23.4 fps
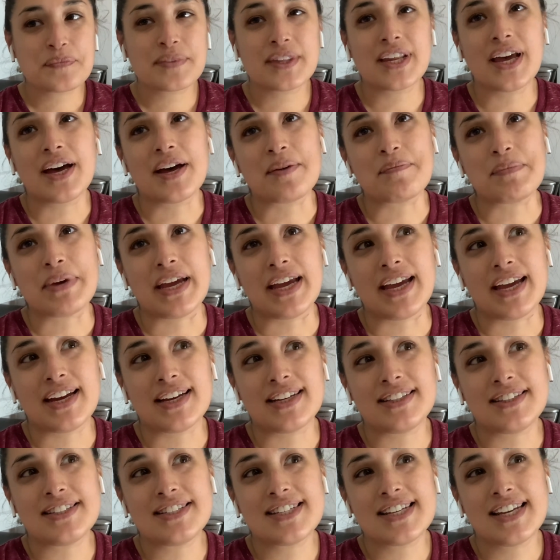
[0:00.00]

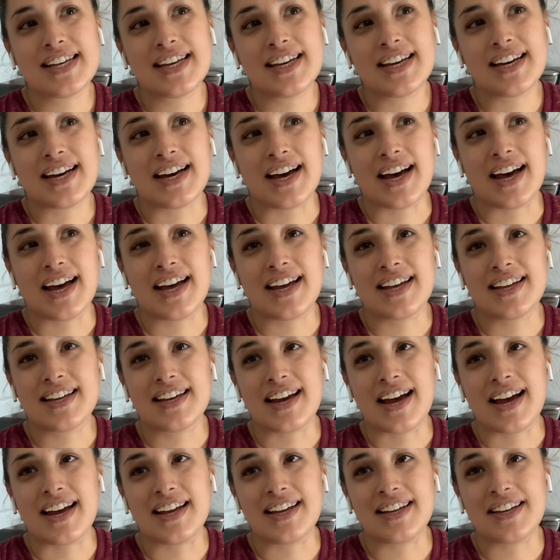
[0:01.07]
And
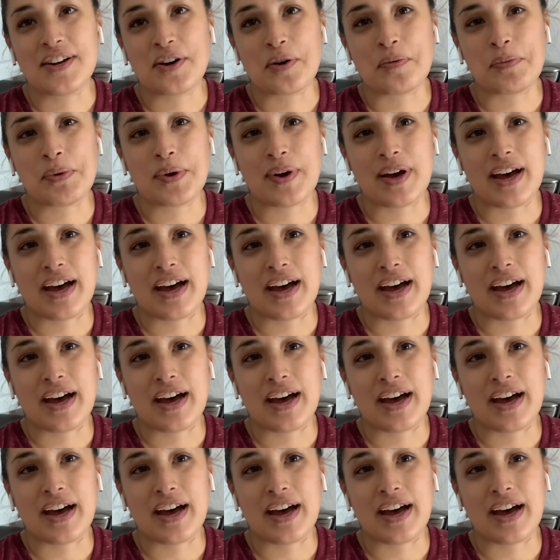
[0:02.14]
I hope you